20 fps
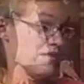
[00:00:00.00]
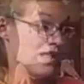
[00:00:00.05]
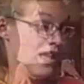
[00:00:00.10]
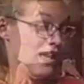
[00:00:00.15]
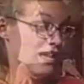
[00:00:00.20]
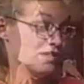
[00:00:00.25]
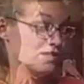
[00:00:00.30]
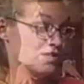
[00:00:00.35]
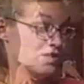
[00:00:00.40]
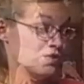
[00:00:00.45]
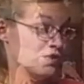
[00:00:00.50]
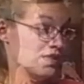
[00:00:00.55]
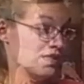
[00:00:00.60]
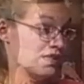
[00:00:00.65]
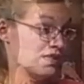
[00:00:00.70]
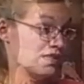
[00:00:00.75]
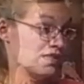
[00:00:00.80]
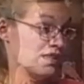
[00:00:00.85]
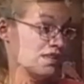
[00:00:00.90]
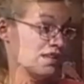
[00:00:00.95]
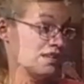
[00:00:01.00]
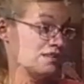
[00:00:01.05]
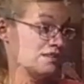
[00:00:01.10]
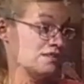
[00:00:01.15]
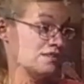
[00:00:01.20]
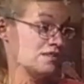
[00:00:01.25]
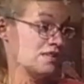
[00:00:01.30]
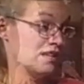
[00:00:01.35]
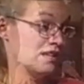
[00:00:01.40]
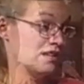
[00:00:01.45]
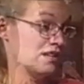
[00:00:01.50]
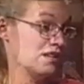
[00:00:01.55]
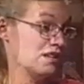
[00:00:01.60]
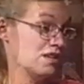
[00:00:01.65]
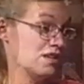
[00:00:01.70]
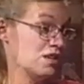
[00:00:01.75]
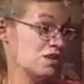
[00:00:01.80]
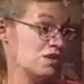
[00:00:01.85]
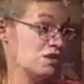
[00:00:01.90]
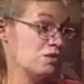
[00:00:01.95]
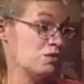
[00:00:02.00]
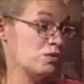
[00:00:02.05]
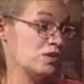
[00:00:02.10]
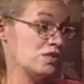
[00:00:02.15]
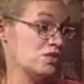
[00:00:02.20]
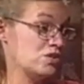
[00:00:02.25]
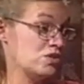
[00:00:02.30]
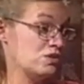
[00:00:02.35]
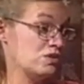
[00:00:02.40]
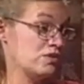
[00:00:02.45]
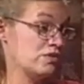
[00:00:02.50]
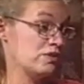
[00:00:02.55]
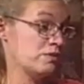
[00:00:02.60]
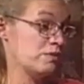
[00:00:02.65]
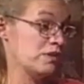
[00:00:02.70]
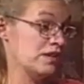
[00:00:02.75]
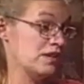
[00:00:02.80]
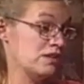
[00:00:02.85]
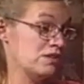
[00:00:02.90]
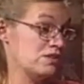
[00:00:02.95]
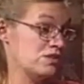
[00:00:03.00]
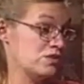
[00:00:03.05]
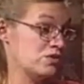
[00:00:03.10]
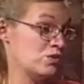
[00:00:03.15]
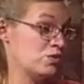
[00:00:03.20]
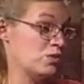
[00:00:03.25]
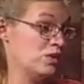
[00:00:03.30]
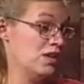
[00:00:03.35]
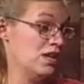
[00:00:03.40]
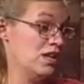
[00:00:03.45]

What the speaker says: not doing the things that you would choose for me to do,